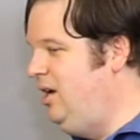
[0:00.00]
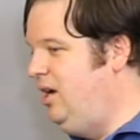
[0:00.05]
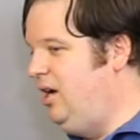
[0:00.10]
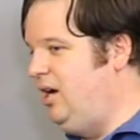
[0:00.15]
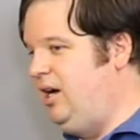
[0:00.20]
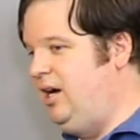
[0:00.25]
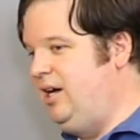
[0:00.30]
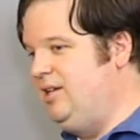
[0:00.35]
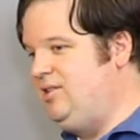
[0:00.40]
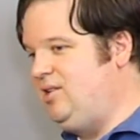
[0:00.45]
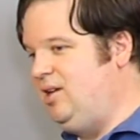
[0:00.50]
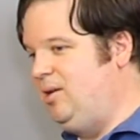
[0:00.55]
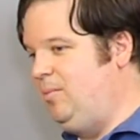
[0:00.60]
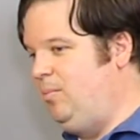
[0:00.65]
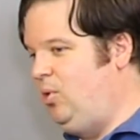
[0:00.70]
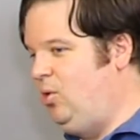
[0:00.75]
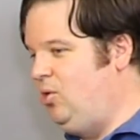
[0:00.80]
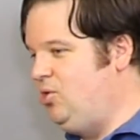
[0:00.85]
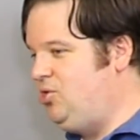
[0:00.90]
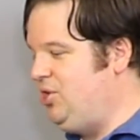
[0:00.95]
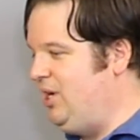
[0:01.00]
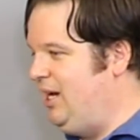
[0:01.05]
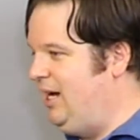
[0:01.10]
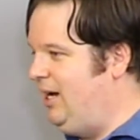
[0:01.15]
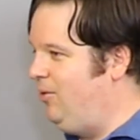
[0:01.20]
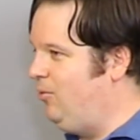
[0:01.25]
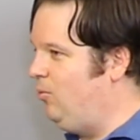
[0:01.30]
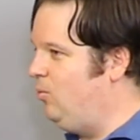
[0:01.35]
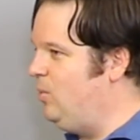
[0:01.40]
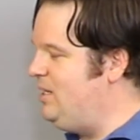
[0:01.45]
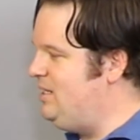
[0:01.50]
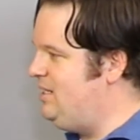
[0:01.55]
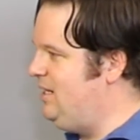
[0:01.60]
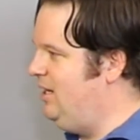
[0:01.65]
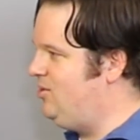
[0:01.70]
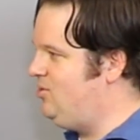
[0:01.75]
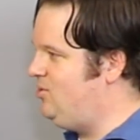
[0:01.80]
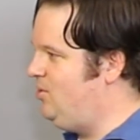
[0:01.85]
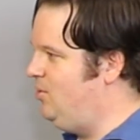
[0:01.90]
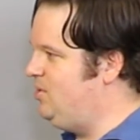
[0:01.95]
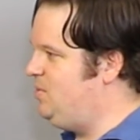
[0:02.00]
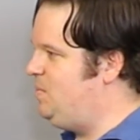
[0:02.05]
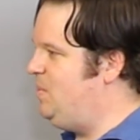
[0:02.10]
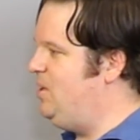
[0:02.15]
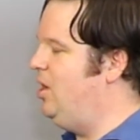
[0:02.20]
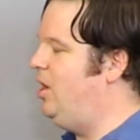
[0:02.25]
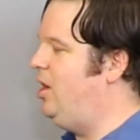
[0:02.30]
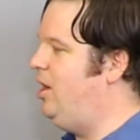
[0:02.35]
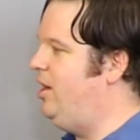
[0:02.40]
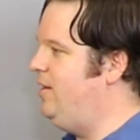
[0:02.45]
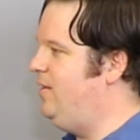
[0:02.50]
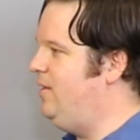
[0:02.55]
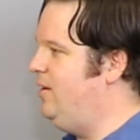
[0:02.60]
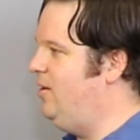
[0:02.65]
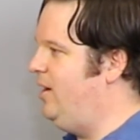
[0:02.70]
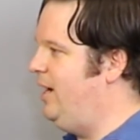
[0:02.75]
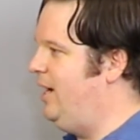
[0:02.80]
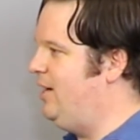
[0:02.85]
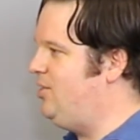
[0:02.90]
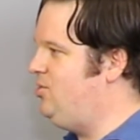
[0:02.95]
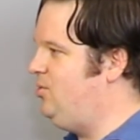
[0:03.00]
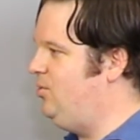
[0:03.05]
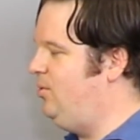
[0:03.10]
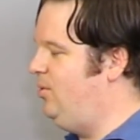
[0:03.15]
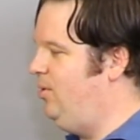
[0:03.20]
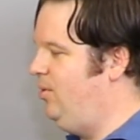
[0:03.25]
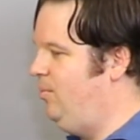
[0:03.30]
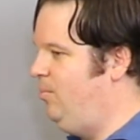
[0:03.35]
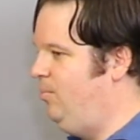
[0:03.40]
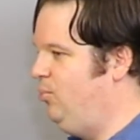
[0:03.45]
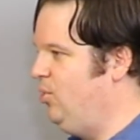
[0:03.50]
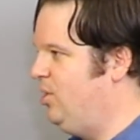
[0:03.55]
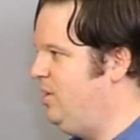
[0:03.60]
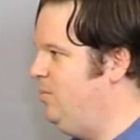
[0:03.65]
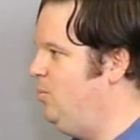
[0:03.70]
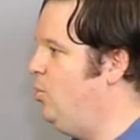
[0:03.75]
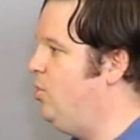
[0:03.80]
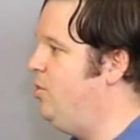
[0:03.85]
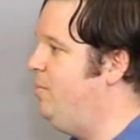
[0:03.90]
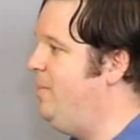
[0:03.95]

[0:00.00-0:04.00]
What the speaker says: It's going to push out retail stores beyond their actual brick and mortar